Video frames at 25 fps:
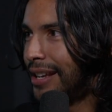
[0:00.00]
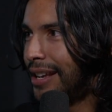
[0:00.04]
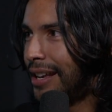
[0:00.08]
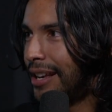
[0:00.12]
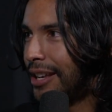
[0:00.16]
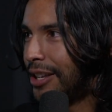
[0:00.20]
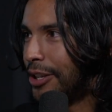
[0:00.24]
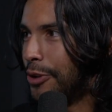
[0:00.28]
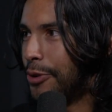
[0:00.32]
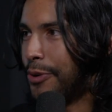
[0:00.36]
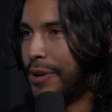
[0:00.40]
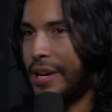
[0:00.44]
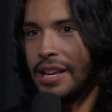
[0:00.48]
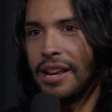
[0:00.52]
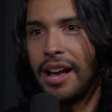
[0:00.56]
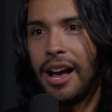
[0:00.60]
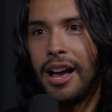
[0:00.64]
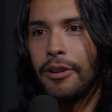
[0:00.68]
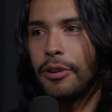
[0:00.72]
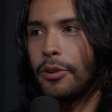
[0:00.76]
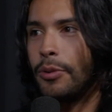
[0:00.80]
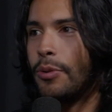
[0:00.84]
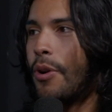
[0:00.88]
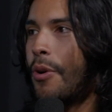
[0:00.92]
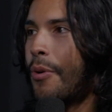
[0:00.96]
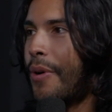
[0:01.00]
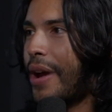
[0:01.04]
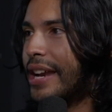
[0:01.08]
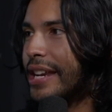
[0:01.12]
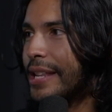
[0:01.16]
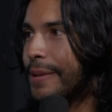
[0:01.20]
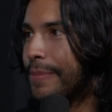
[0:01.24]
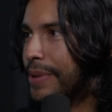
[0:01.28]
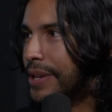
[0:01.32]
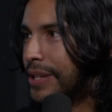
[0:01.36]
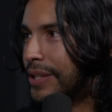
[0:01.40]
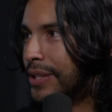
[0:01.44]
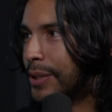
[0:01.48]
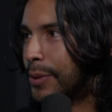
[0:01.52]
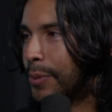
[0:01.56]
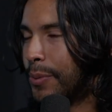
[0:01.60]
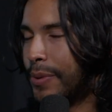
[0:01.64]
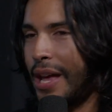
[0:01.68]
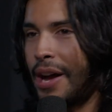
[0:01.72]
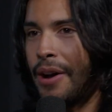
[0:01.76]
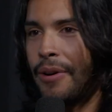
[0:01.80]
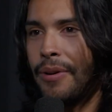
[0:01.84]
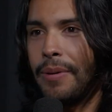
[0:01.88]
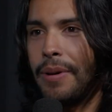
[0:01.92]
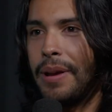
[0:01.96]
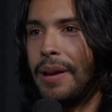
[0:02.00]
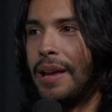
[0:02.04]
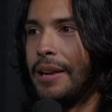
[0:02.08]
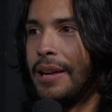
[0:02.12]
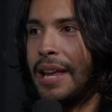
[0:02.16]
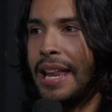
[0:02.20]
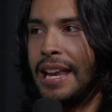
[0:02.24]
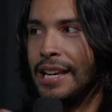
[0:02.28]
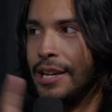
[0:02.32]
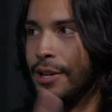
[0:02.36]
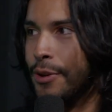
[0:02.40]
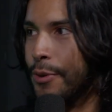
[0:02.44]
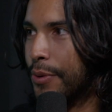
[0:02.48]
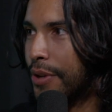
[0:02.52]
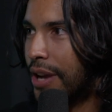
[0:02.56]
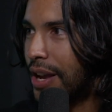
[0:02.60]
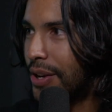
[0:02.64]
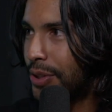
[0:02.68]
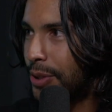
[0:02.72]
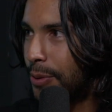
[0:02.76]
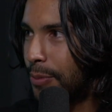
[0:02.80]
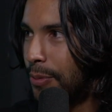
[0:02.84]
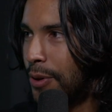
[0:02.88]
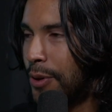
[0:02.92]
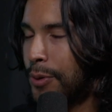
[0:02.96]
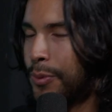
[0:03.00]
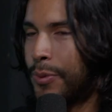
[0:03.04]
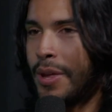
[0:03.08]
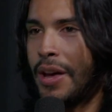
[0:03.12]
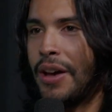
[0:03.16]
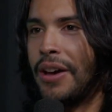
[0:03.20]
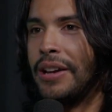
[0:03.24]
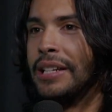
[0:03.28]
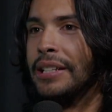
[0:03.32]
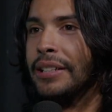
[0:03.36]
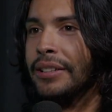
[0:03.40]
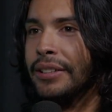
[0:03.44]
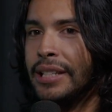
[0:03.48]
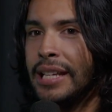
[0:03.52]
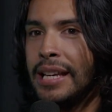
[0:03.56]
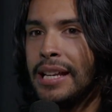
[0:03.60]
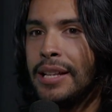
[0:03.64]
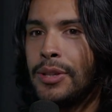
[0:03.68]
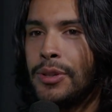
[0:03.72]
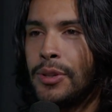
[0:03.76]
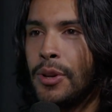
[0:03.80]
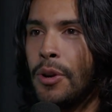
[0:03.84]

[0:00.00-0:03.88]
Right. You cannot grow any business without any new customers, without any leads.